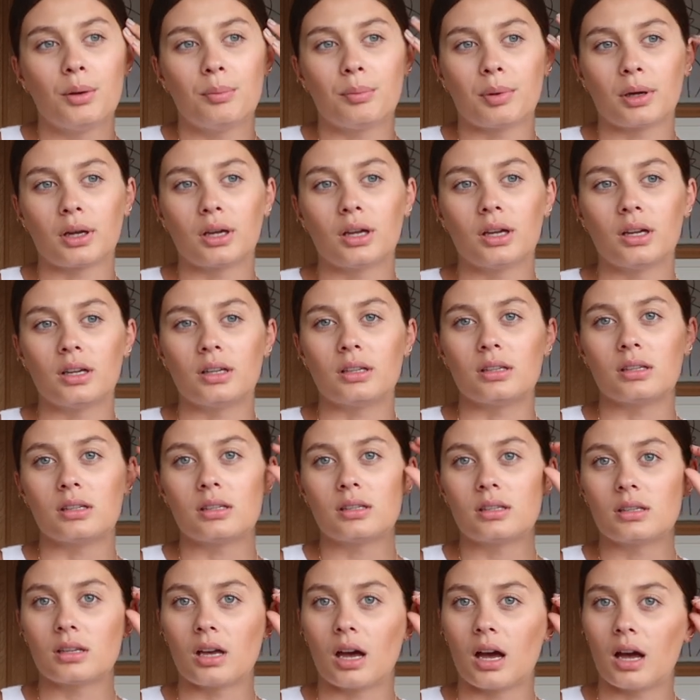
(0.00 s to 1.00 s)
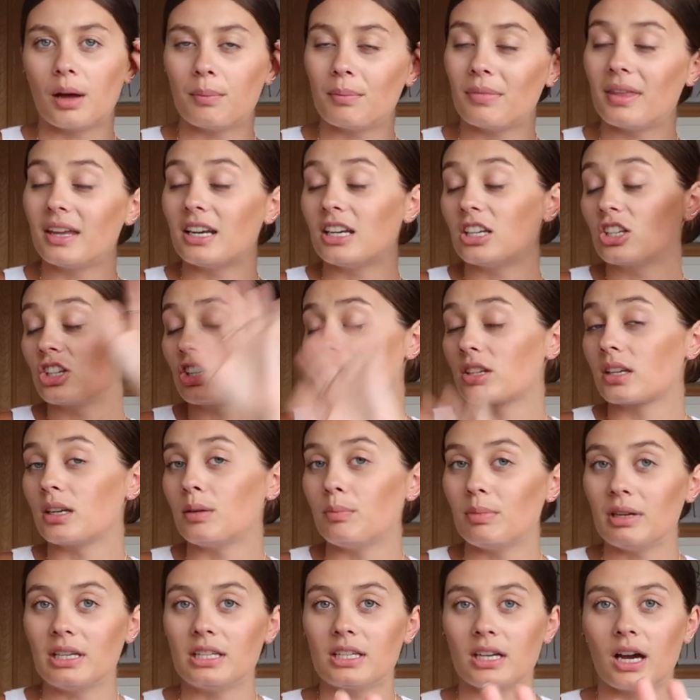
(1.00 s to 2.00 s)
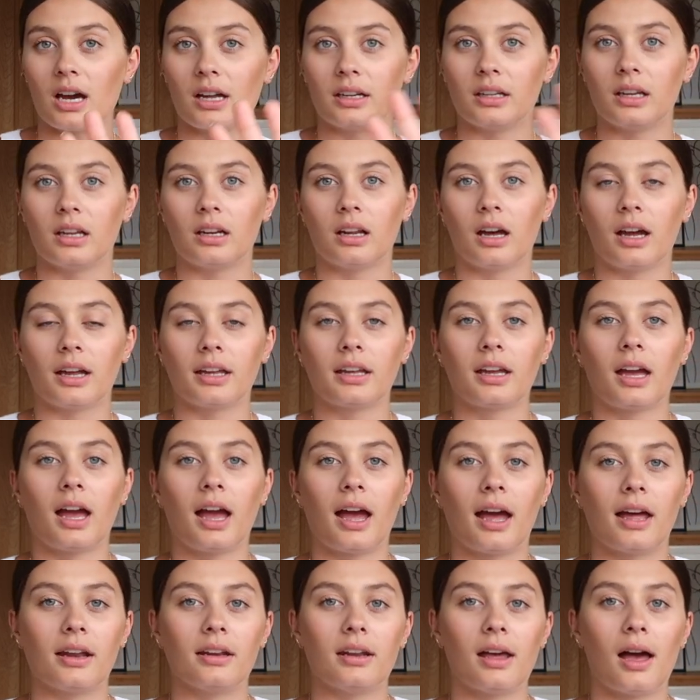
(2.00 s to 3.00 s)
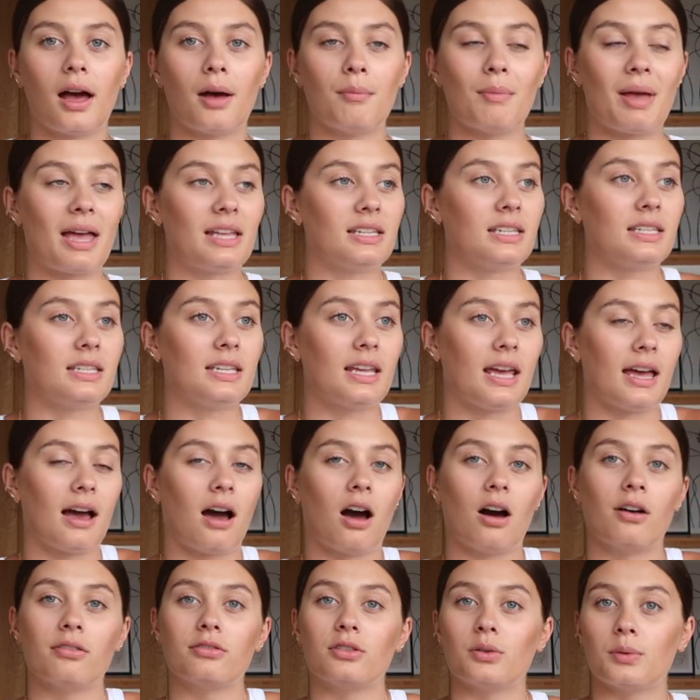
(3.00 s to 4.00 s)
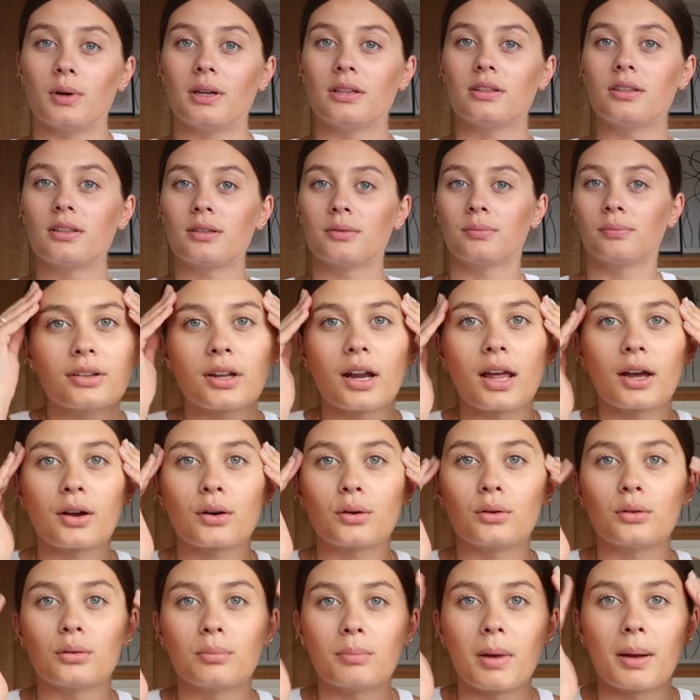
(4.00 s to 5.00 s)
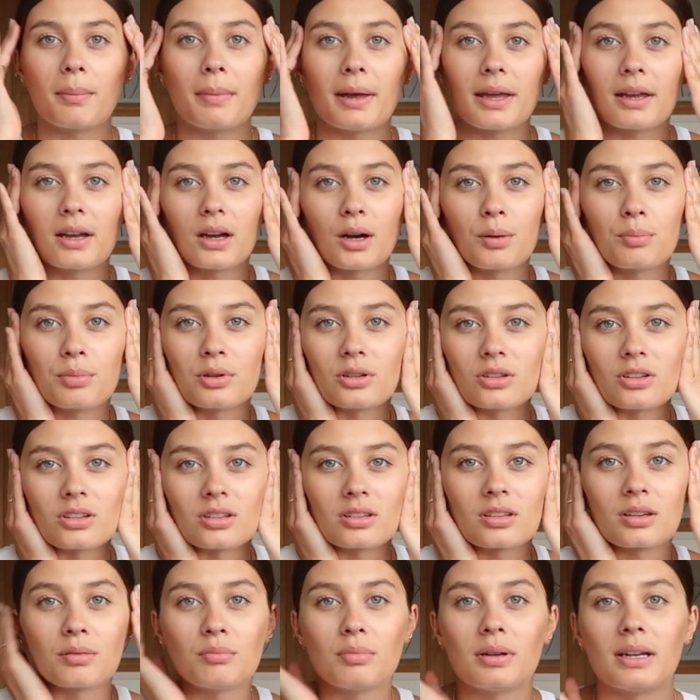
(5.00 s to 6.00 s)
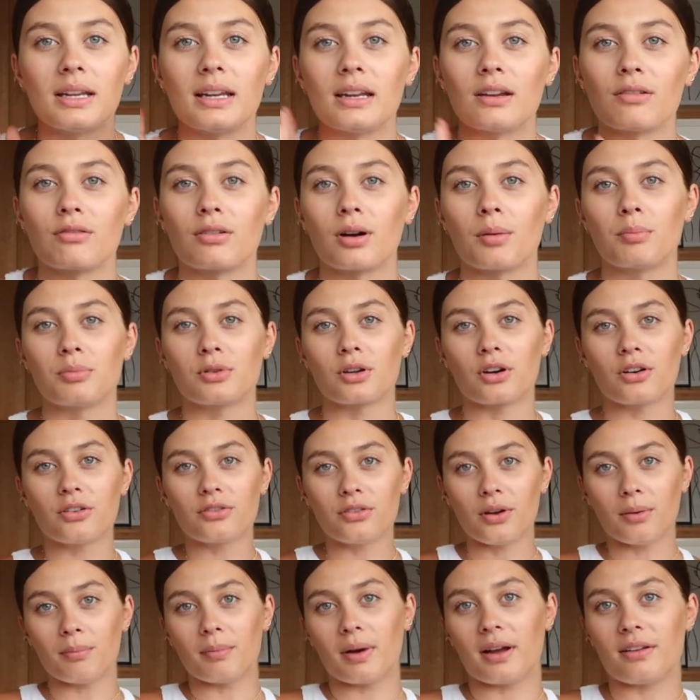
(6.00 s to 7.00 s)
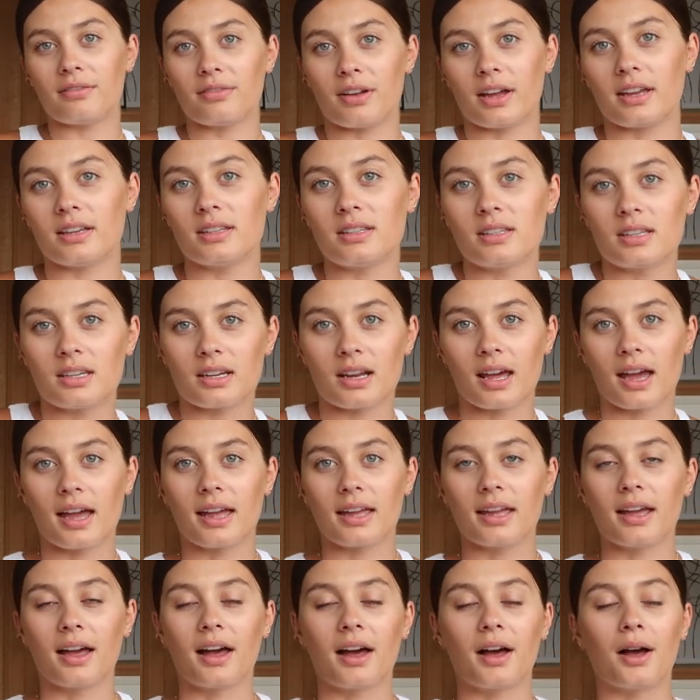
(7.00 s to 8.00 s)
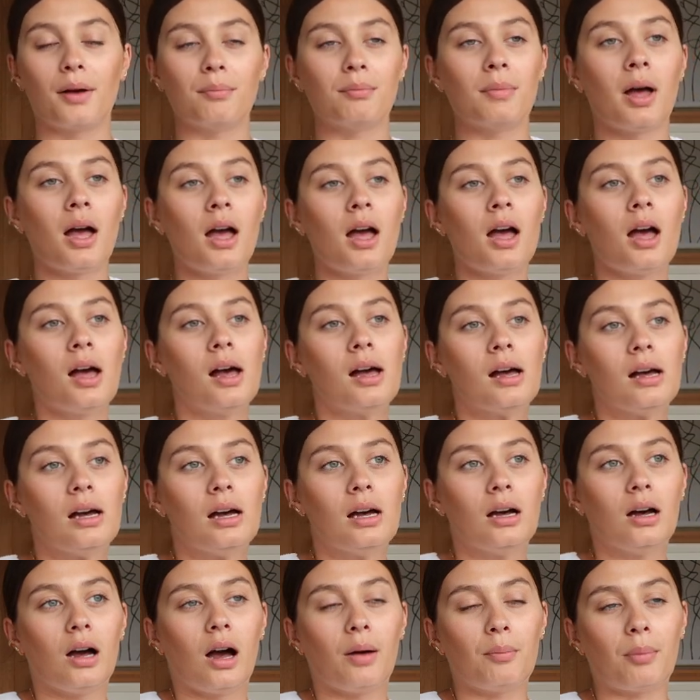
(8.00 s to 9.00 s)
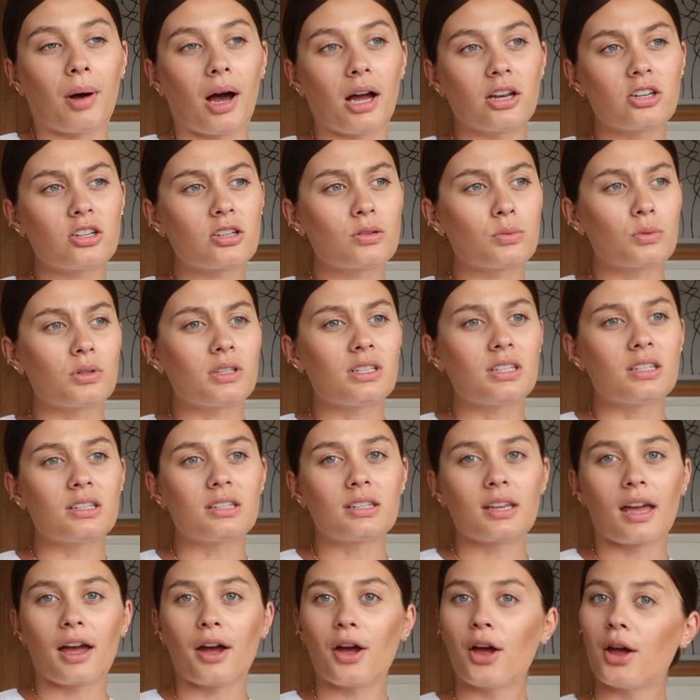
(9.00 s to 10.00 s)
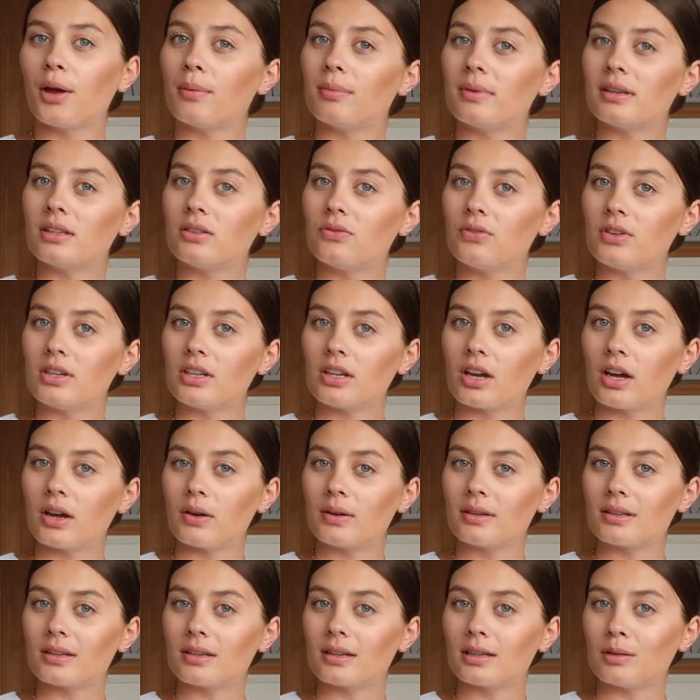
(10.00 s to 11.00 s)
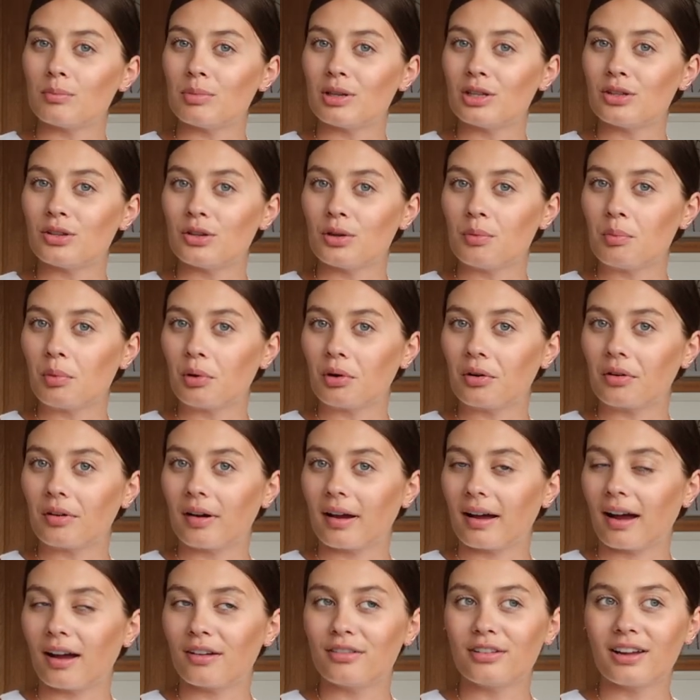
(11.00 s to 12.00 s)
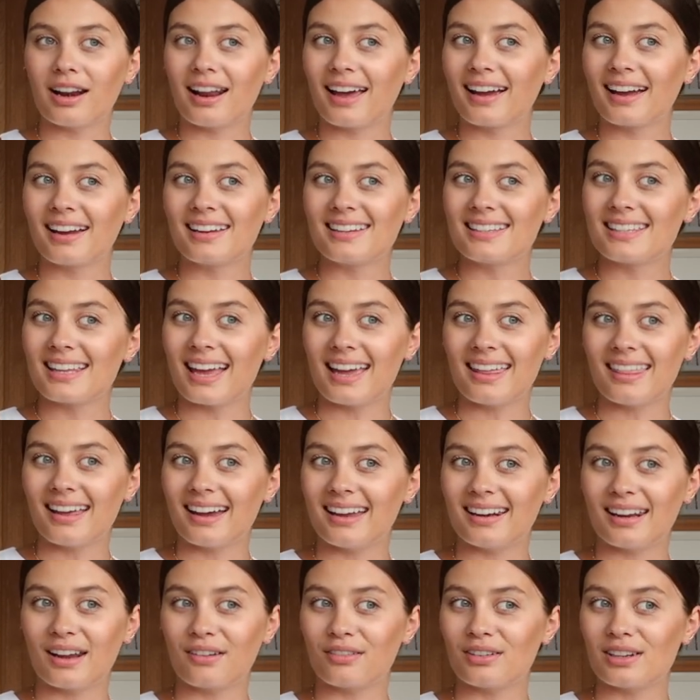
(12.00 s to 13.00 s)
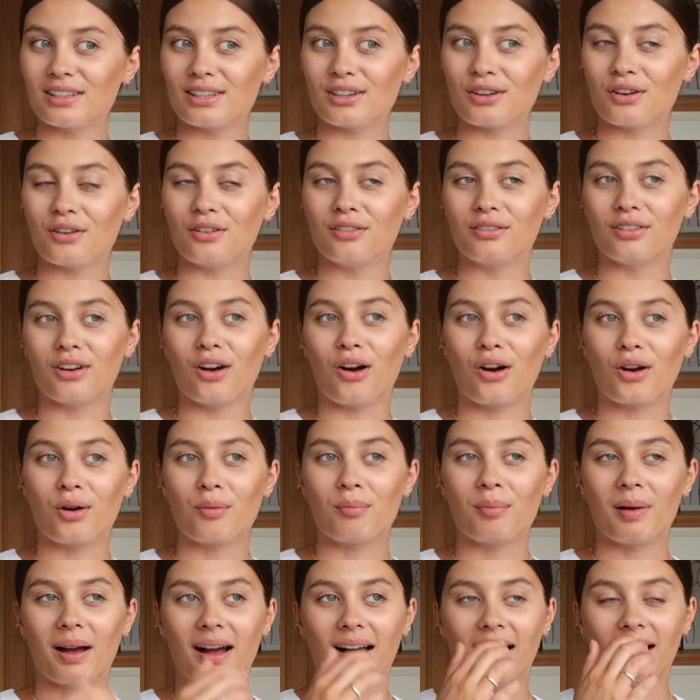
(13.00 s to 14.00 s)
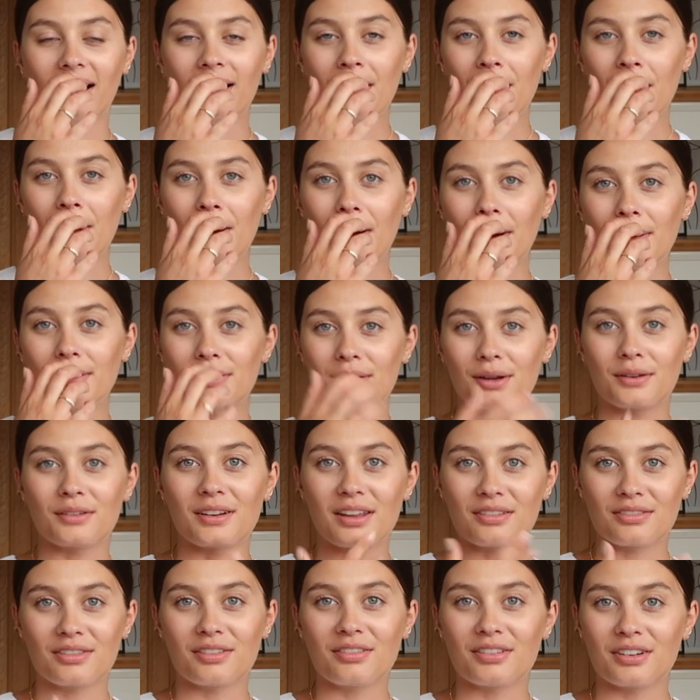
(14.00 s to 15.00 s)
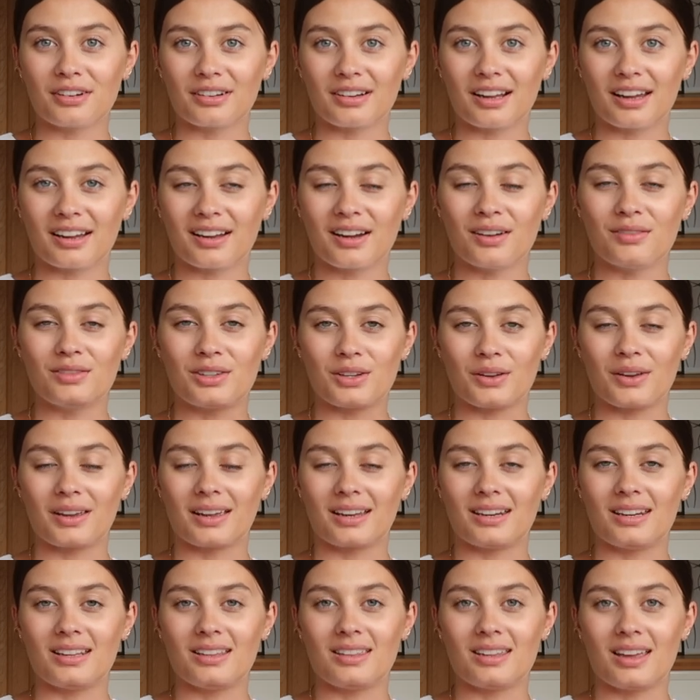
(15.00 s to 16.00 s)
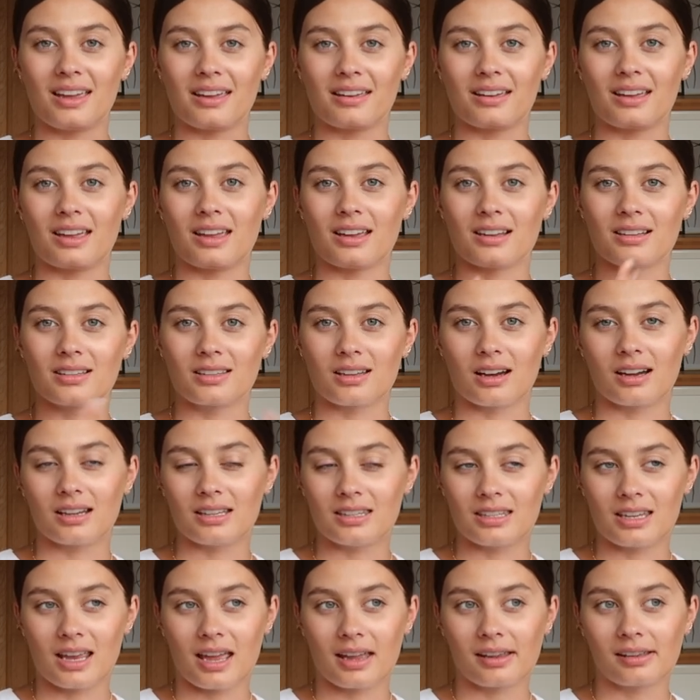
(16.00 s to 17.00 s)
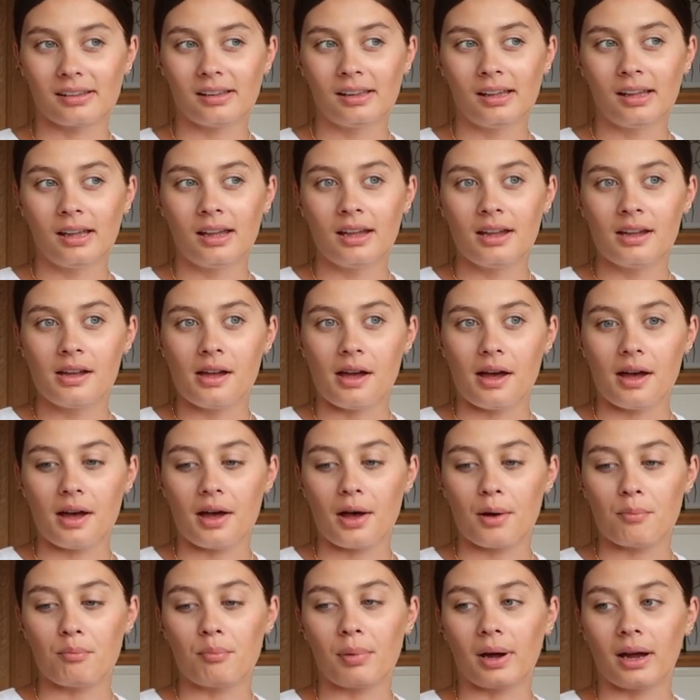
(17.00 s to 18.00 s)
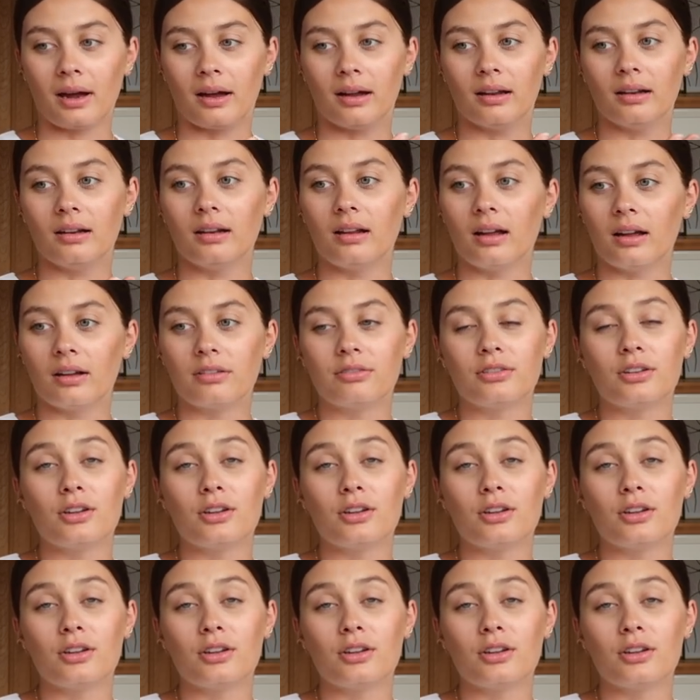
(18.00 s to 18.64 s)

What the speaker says: Because then it's just gonna be done and I can edit it afterwards. I feel like all my makeup is just completely rubbed off my face today. But I just wanted to say, I hope this video isn't gonna be too boring. I feel like I say that in every single vlog, but I don't ever feel like I'm doing anything exciting. But a